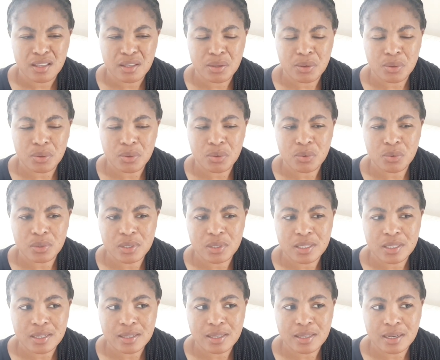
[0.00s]
you, you could
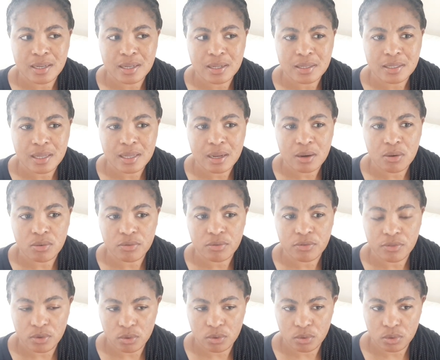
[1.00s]
see the girls are
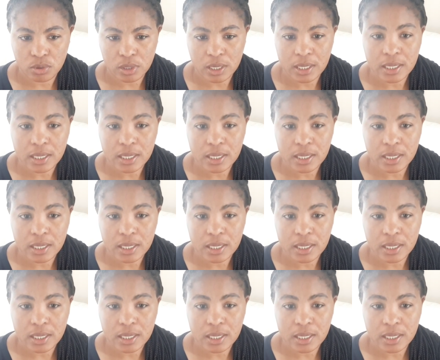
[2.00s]
confused,